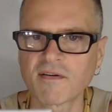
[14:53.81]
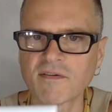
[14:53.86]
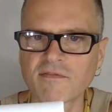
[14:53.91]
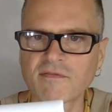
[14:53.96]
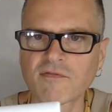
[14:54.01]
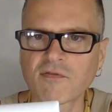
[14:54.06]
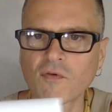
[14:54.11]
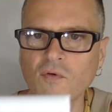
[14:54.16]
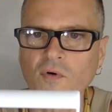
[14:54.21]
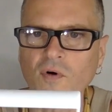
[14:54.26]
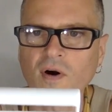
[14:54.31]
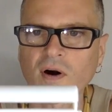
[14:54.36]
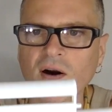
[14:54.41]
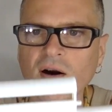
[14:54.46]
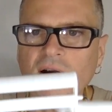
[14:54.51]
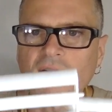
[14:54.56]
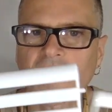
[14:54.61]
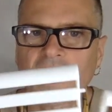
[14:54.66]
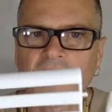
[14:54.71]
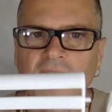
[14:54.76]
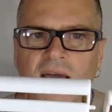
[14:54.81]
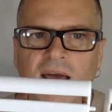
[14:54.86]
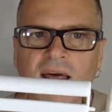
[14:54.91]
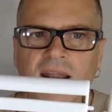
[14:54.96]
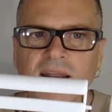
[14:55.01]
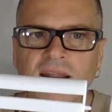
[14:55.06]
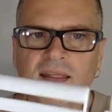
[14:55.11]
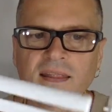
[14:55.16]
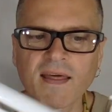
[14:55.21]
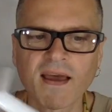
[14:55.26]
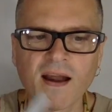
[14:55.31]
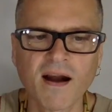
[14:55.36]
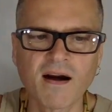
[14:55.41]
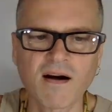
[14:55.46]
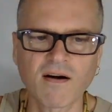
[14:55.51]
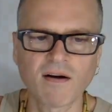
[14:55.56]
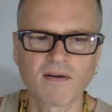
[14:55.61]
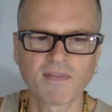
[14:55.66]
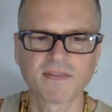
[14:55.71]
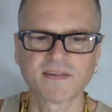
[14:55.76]
four, and they
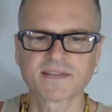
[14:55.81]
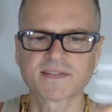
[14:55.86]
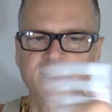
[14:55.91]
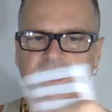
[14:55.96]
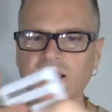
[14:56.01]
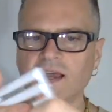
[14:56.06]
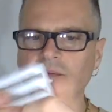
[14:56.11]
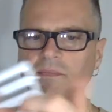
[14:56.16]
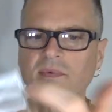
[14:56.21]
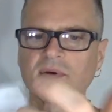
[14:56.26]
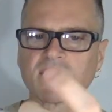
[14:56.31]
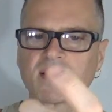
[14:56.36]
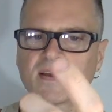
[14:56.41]
are all the same.